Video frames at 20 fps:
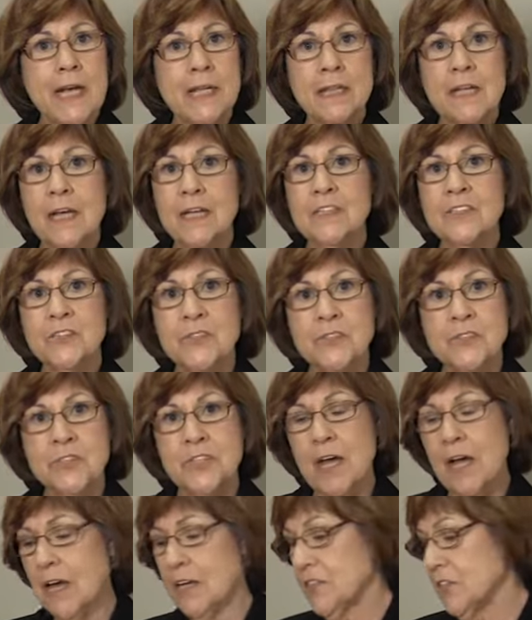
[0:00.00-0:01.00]
nylons or
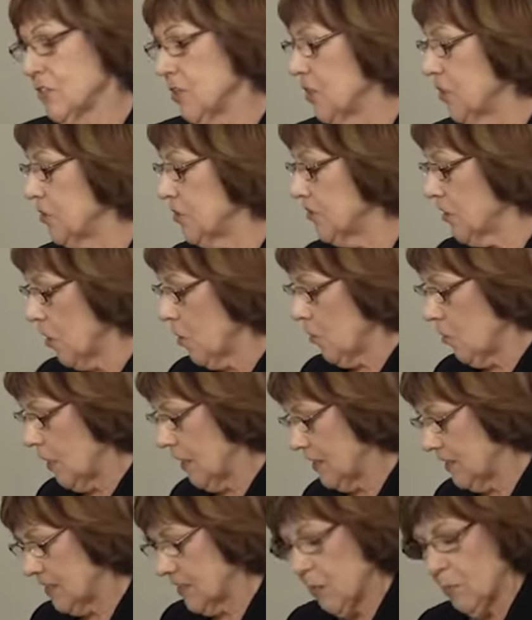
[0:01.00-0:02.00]
socks, so you don't
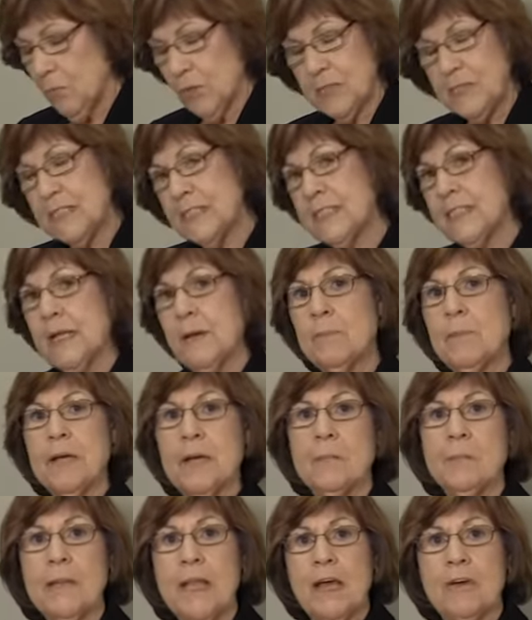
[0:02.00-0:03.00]
want someone to step
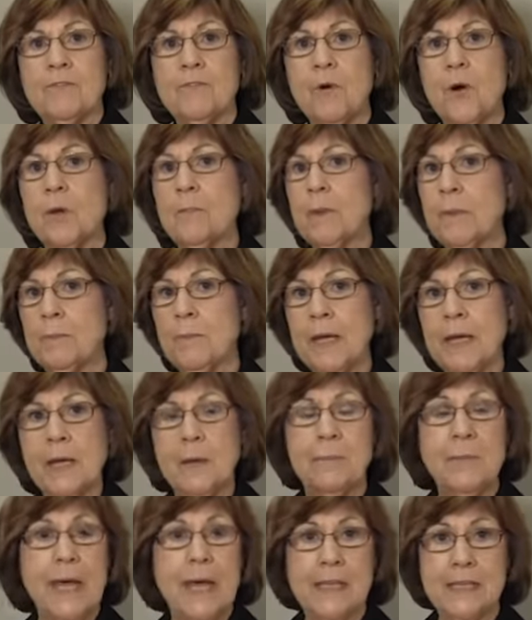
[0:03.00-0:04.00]
on a platform and
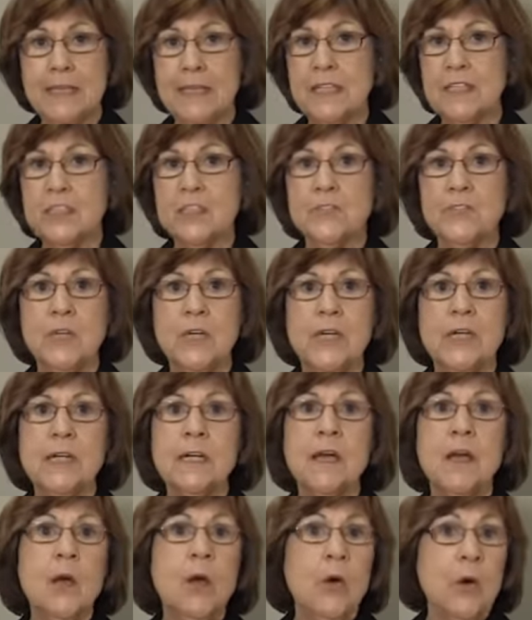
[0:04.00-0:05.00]
pick up athlete's
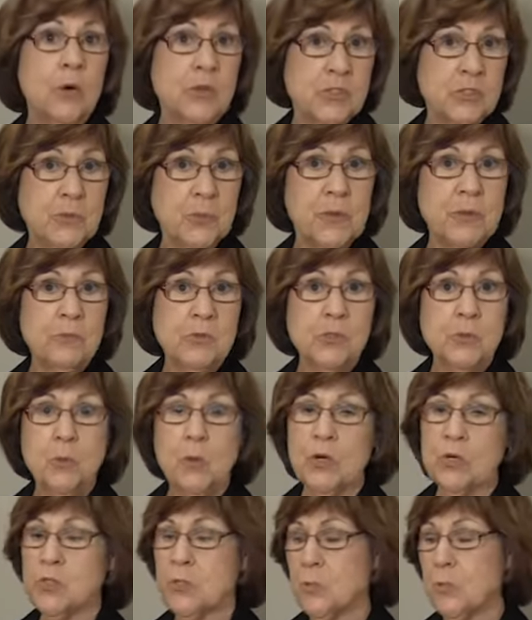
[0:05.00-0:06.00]
foot or swimmer's
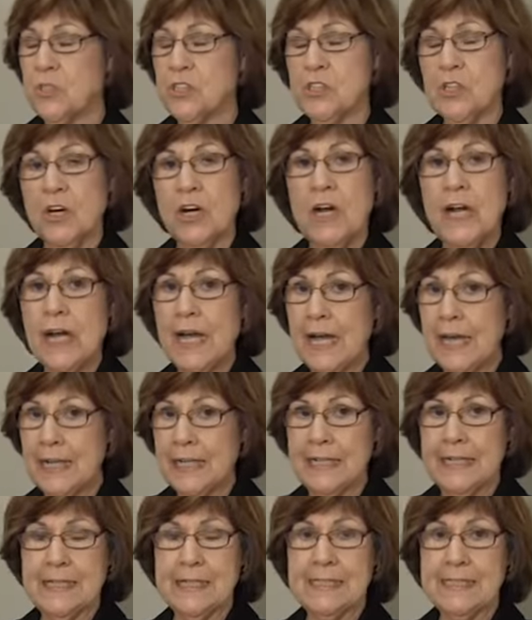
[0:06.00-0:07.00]
wart, which are
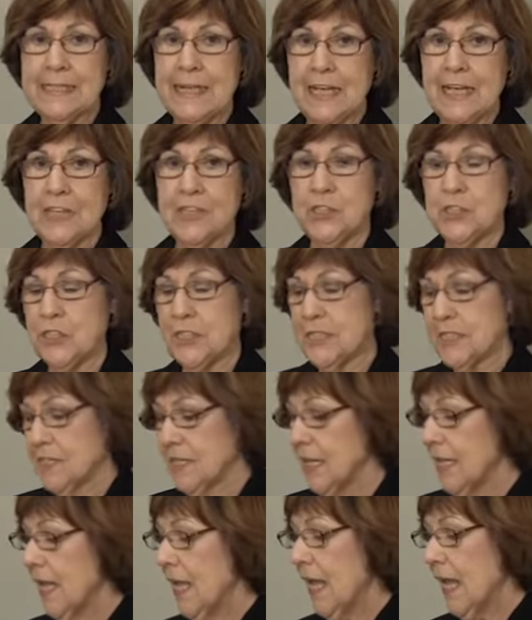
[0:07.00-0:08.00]
highly
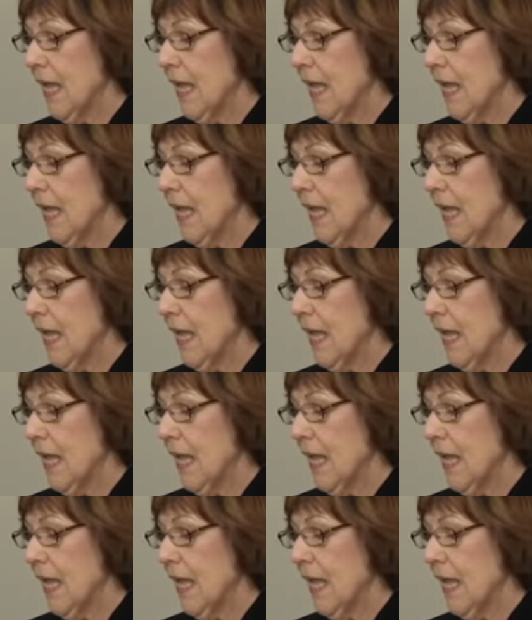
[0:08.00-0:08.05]
contagious.